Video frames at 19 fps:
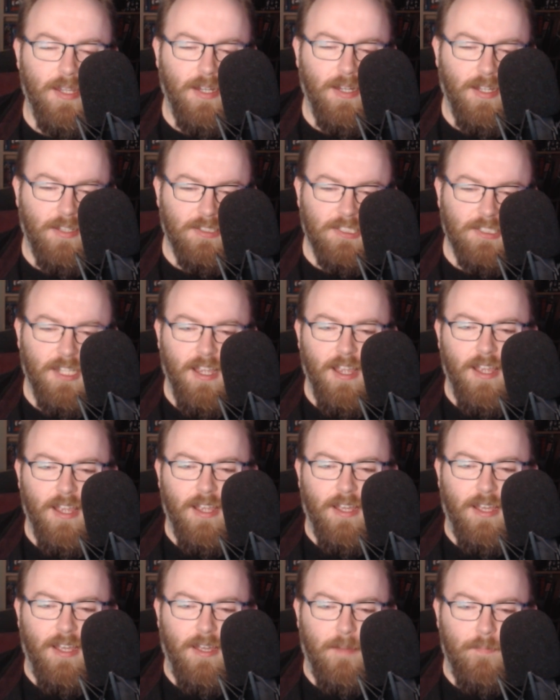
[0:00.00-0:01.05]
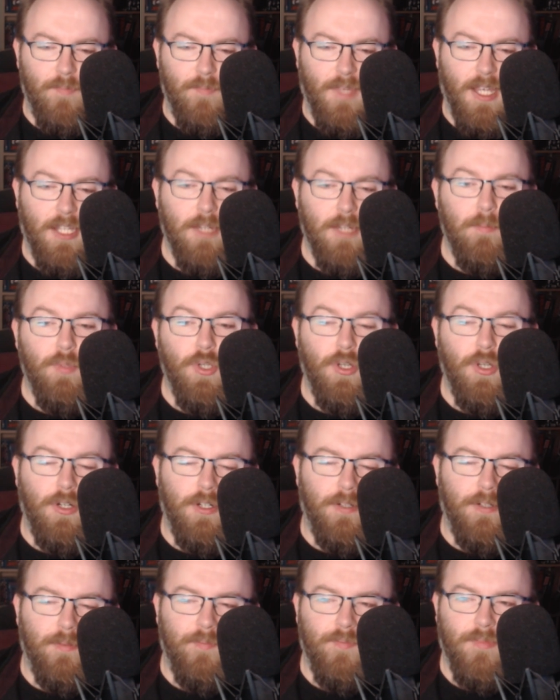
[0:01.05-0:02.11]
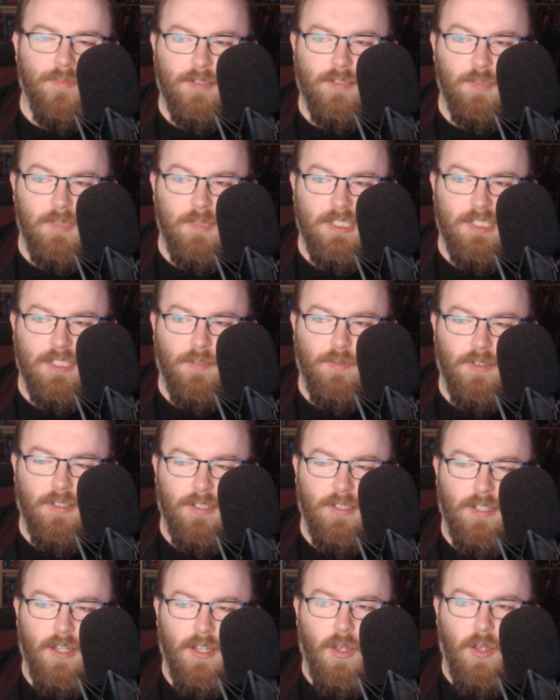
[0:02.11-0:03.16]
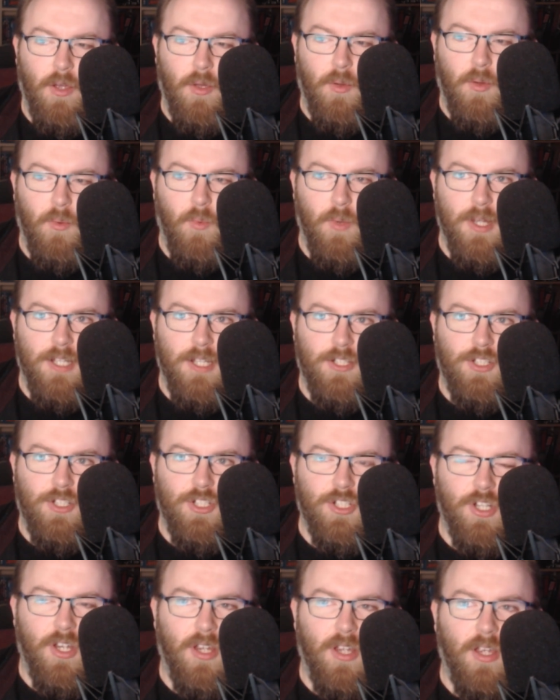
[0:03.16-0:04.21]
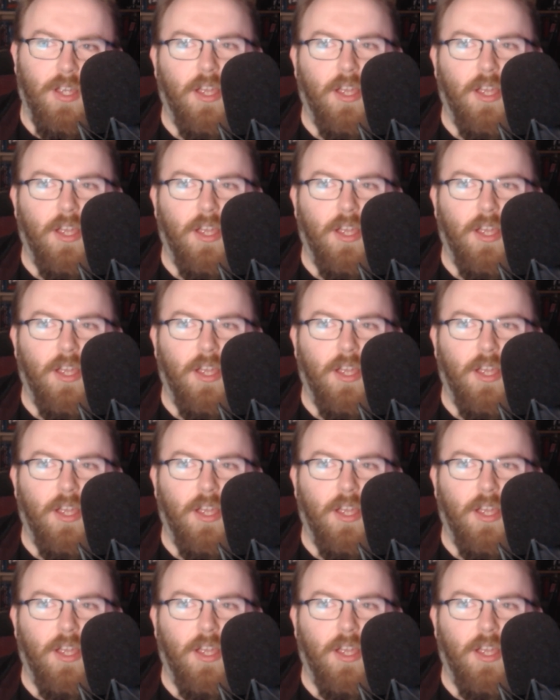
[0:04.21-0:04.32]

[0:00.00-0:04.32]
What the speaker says: else. A computer, specifically, which